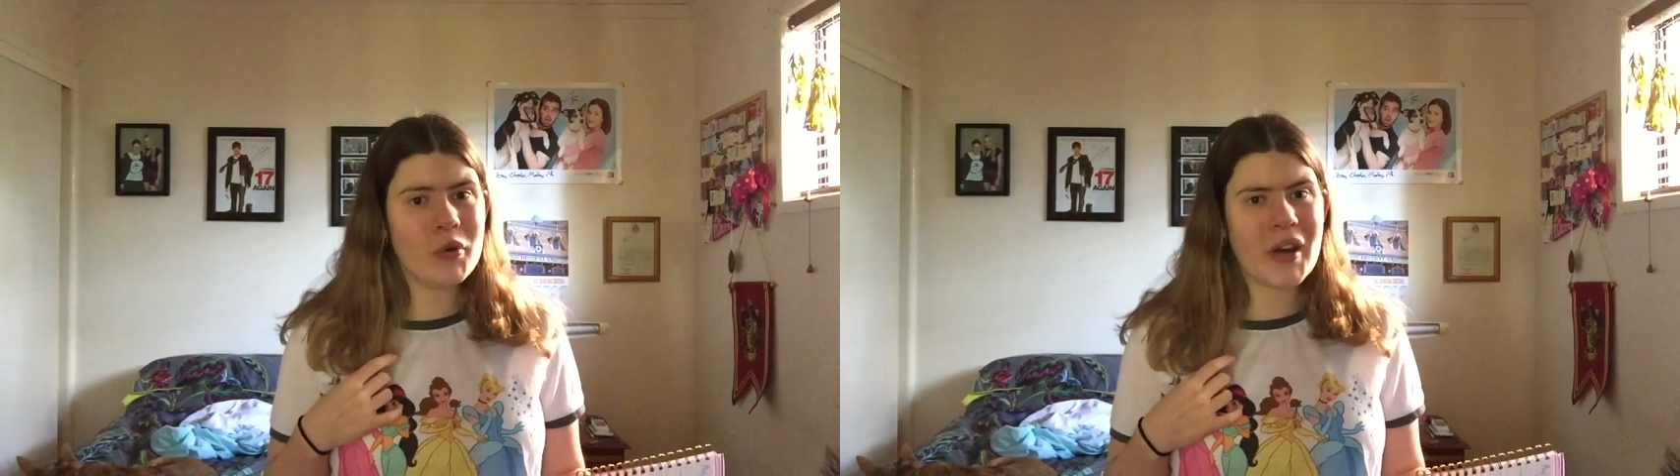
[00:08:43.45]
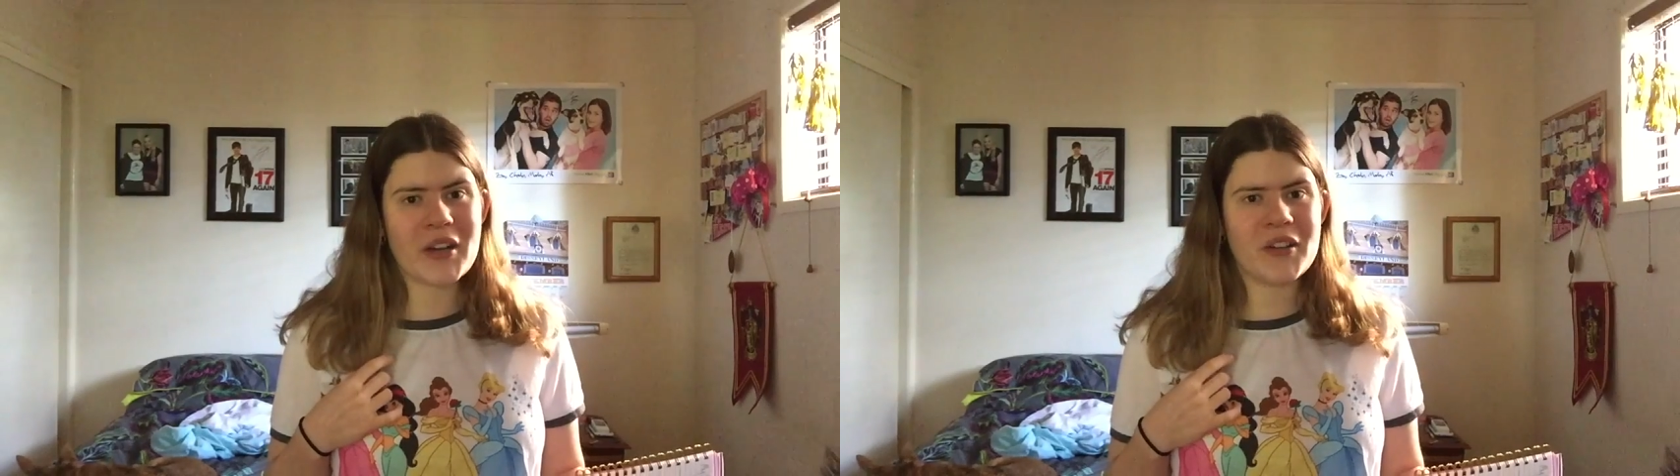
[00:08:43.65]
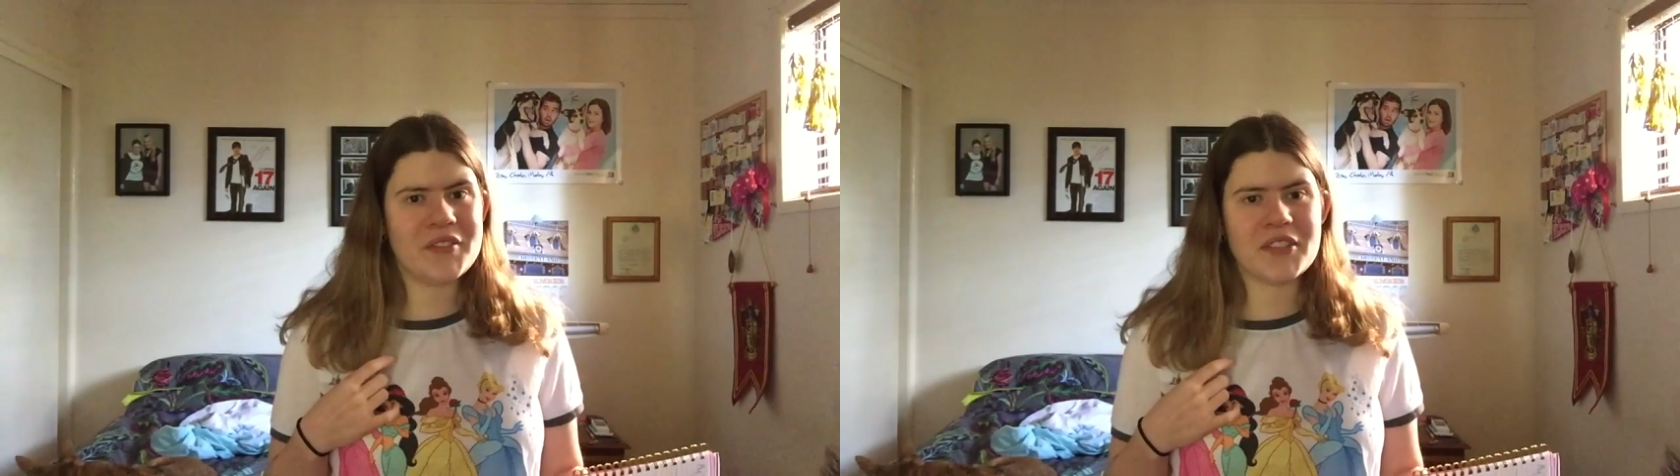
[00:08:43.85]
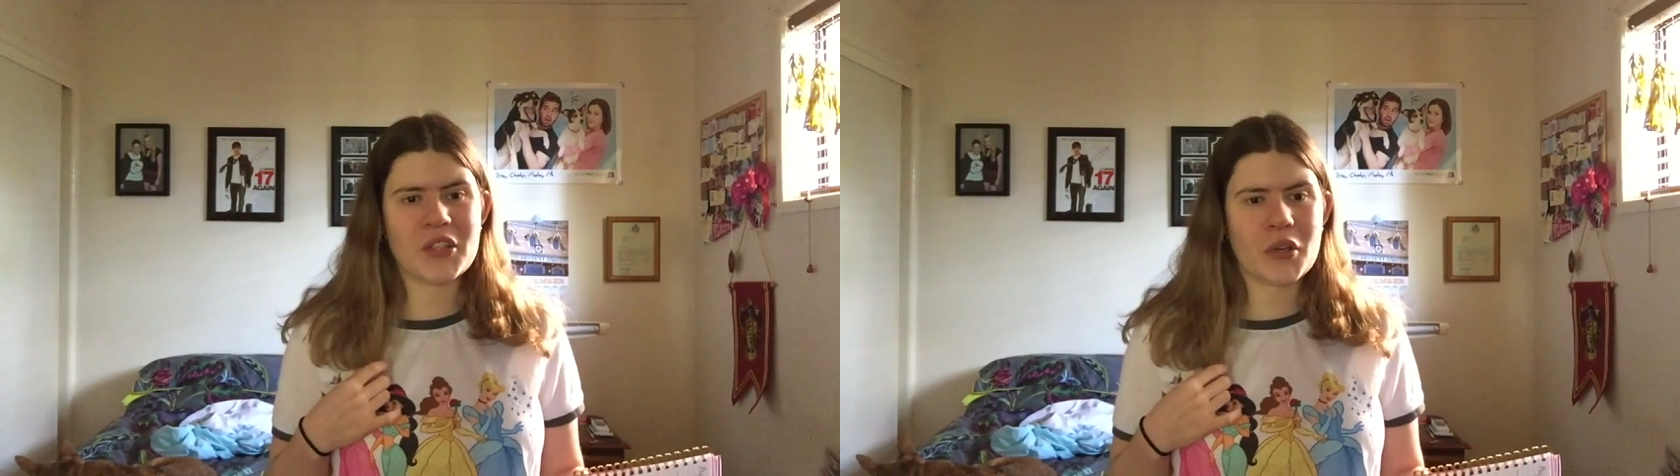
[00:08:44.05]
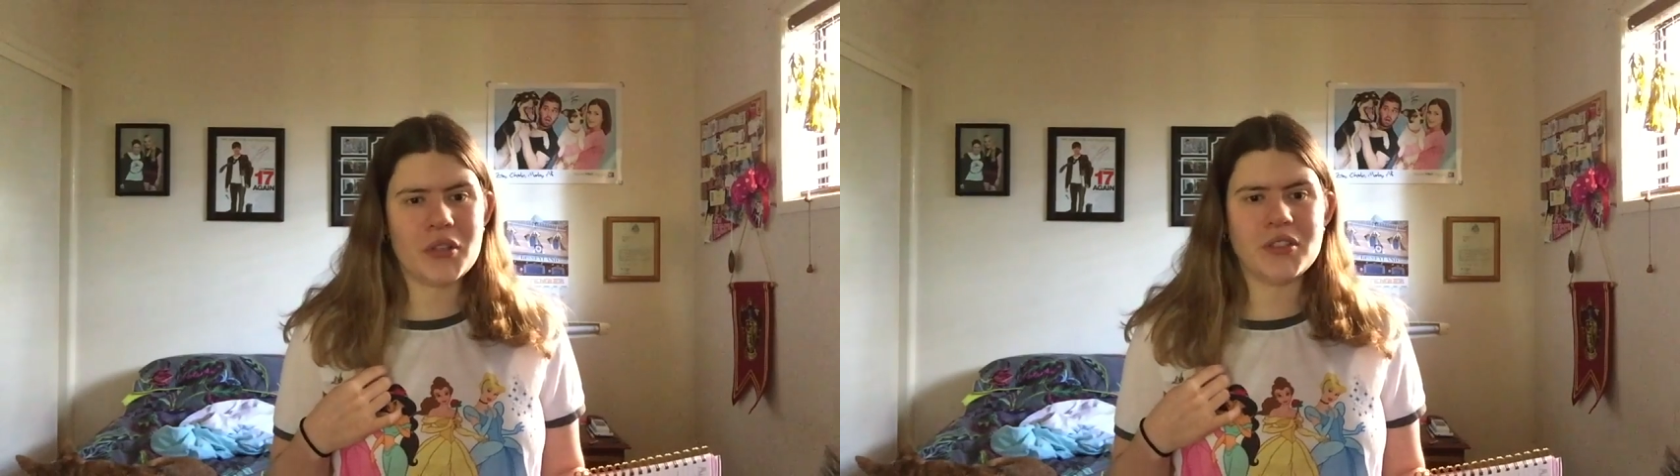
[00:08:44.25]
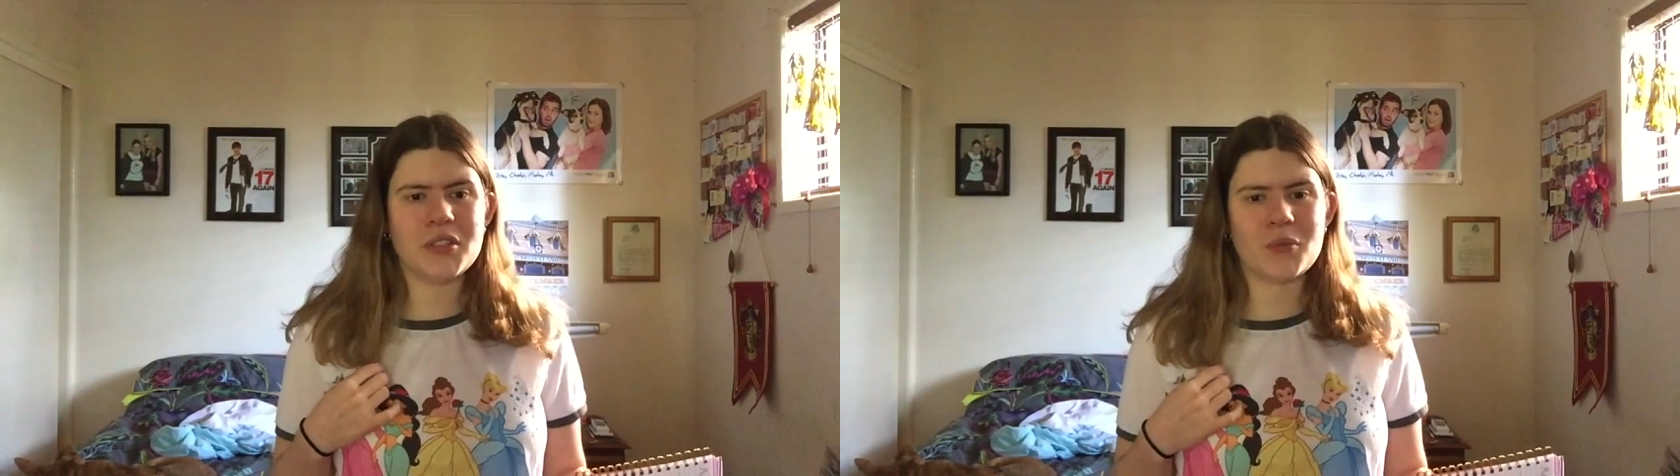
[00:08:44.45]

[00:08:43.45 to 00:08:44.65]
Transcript: I don't even know you.